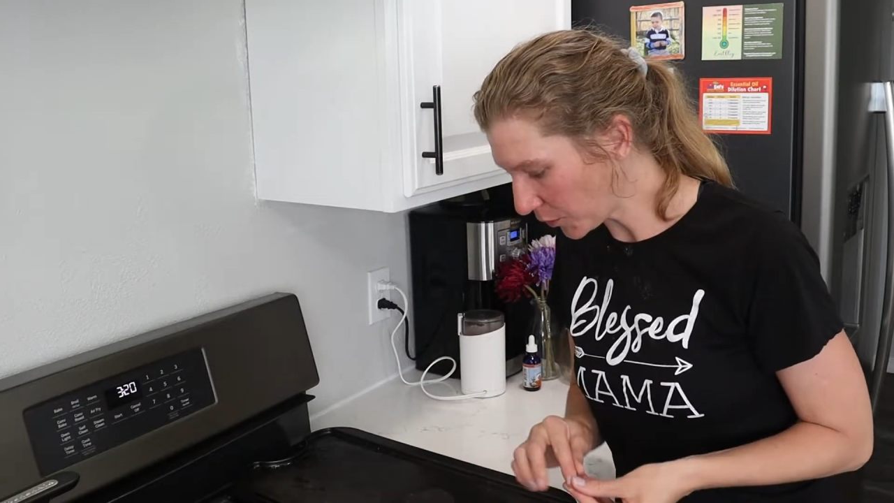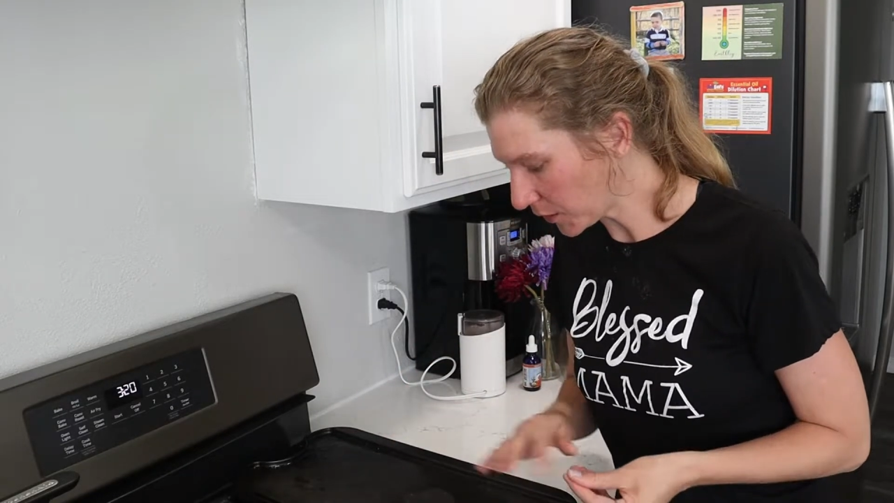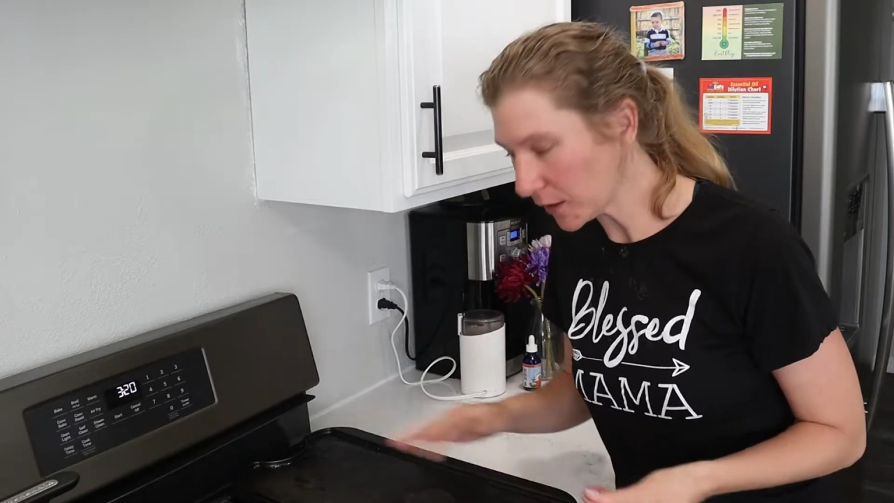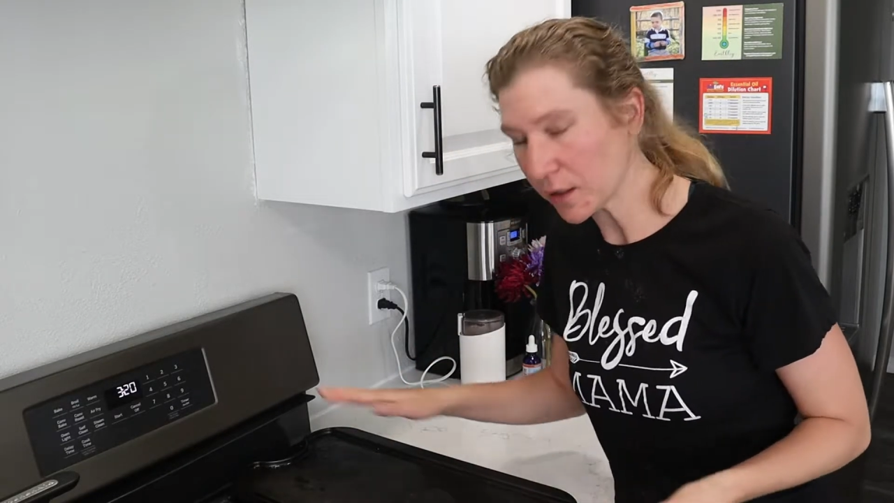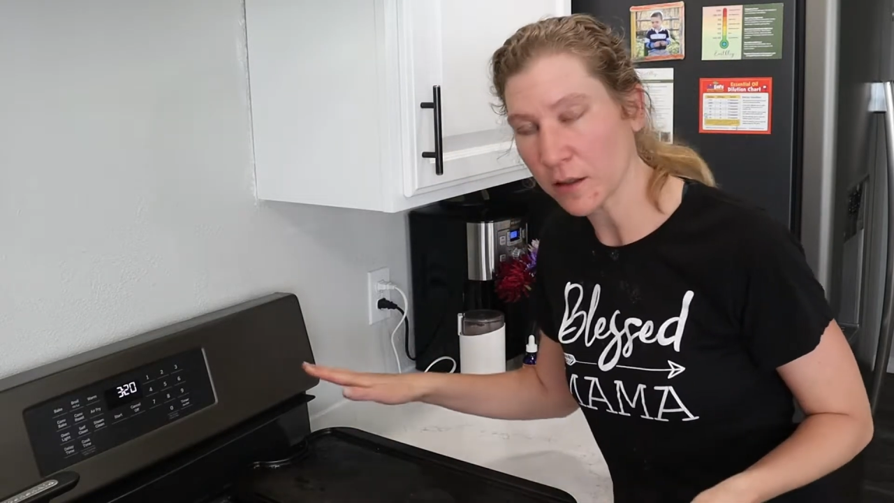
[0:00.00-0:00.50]
put a
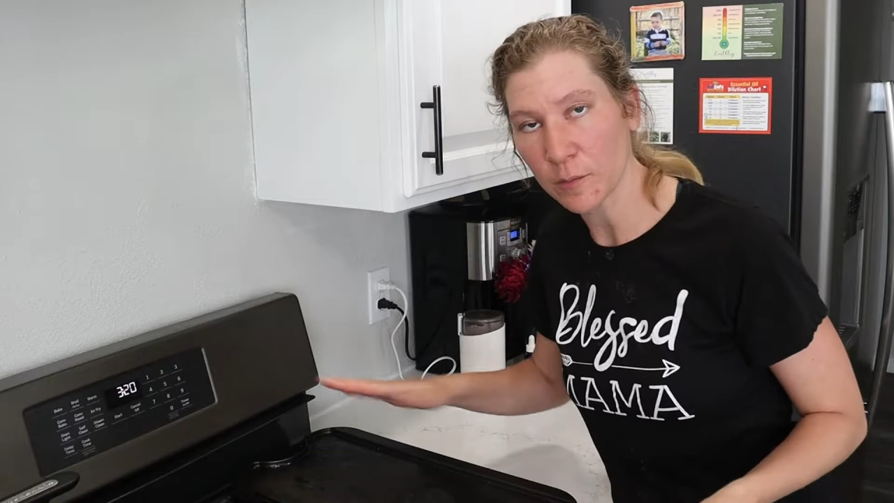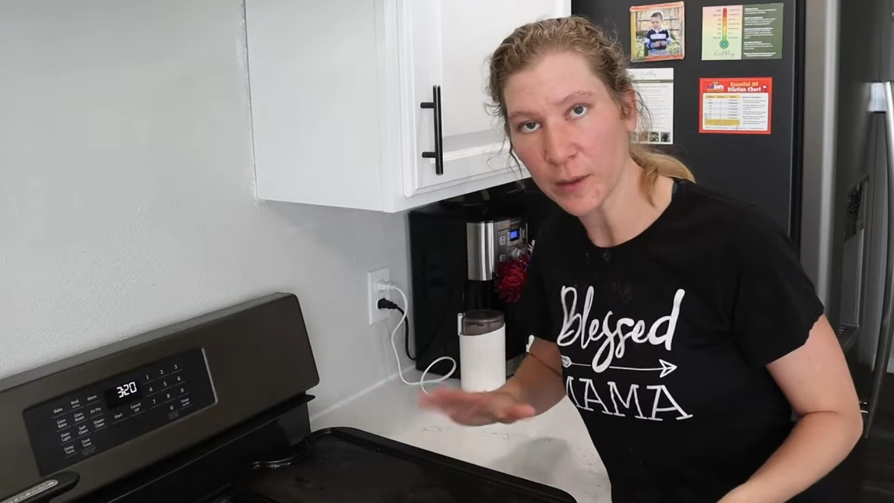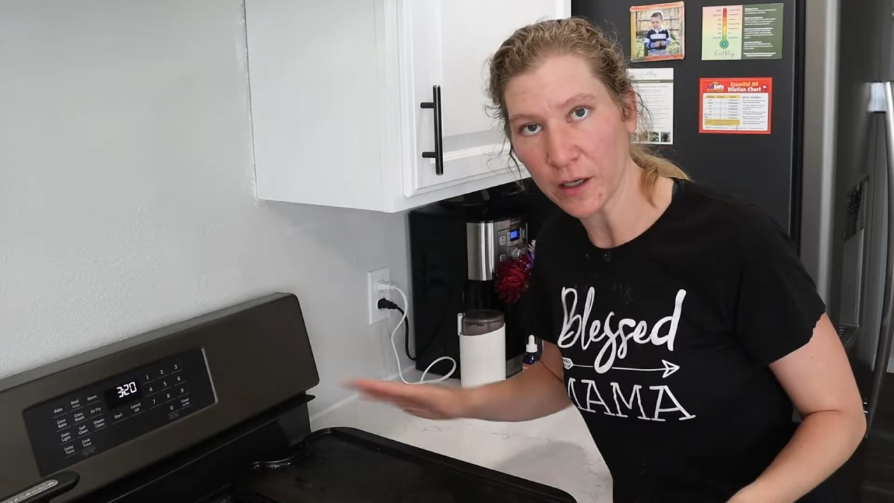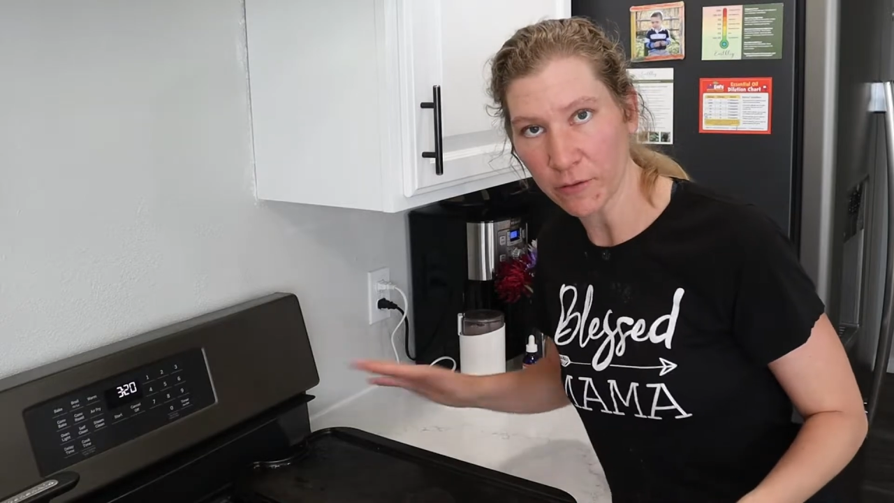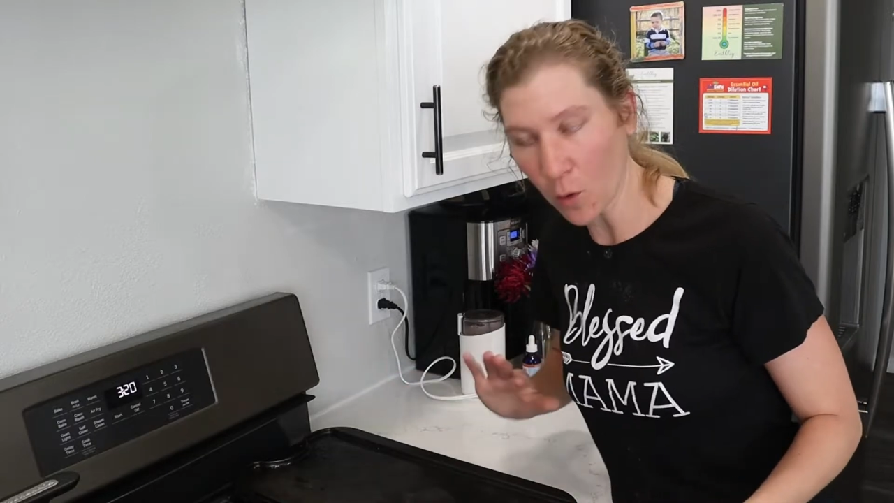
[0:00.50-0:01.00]
little
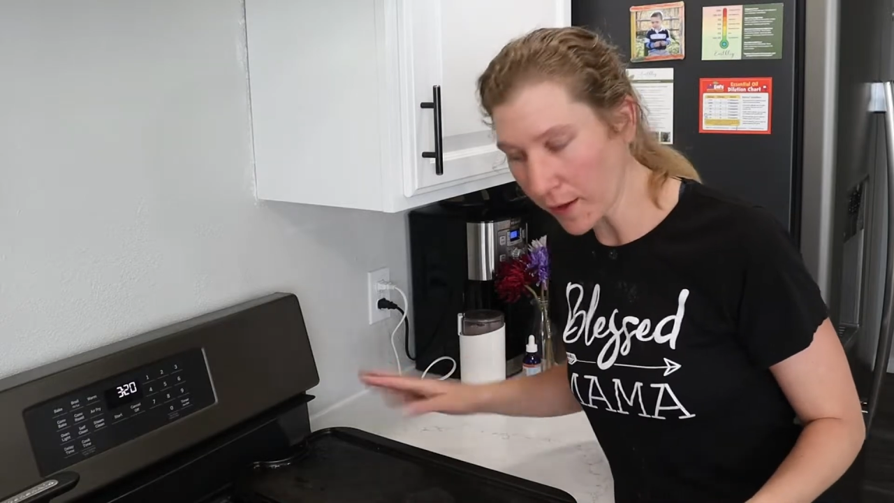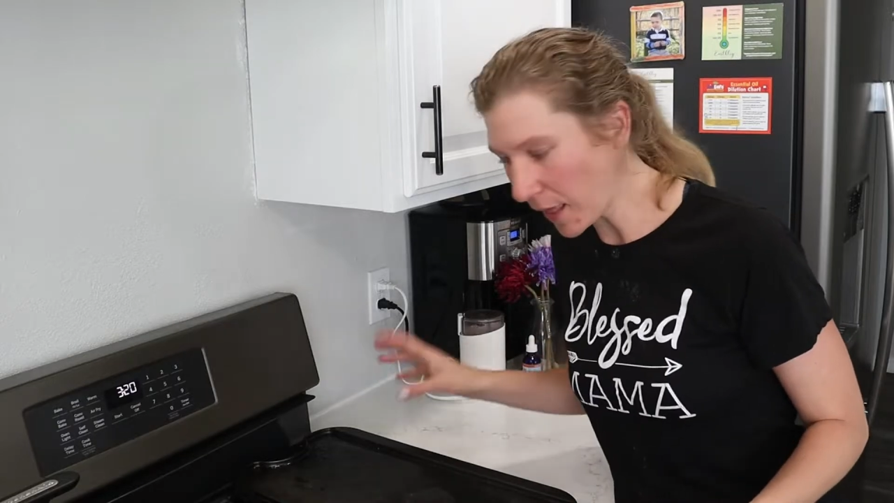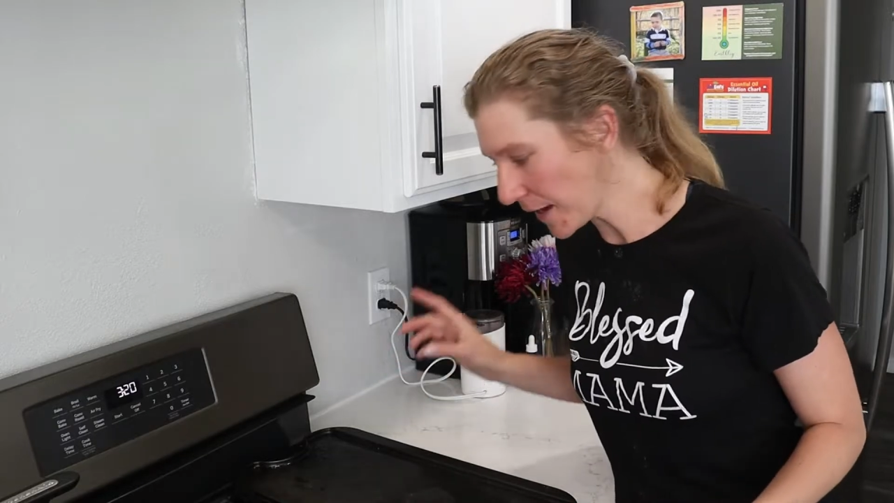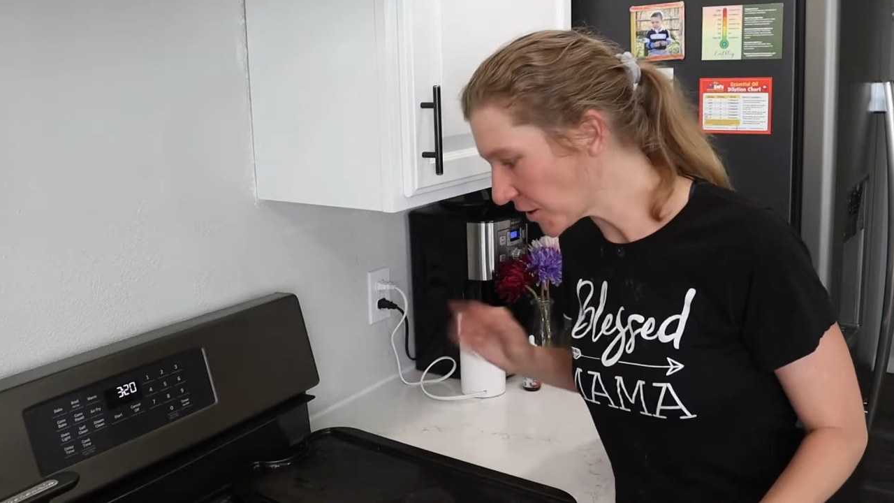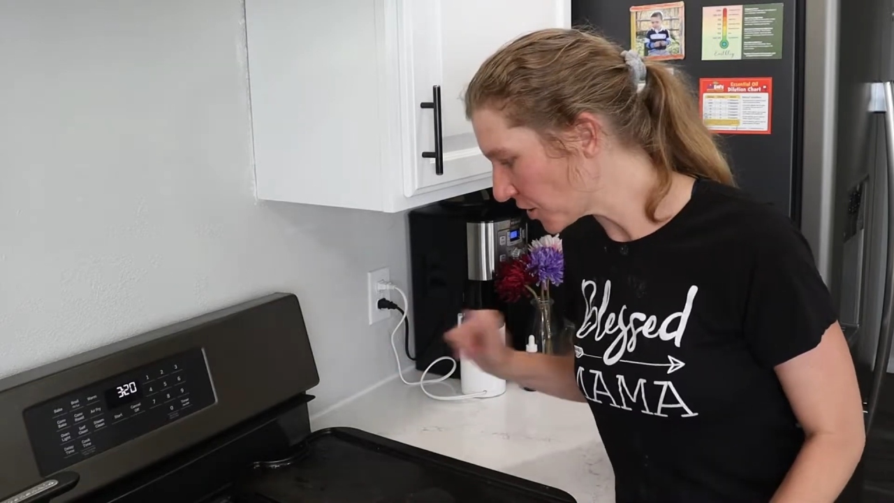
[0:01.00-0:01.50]
bit of oil.
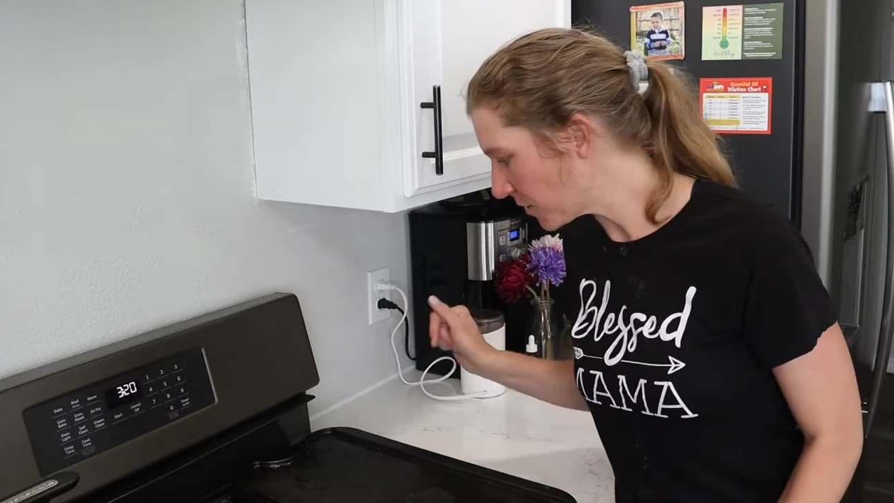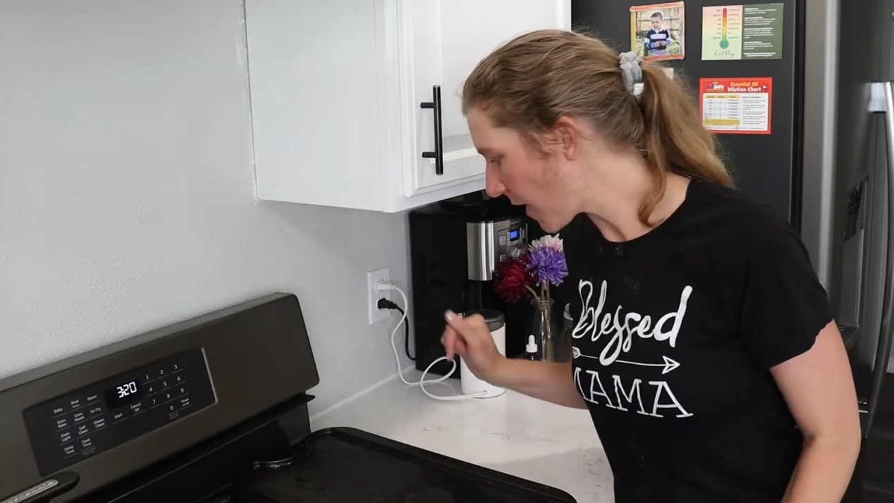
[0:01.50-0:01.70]
I just use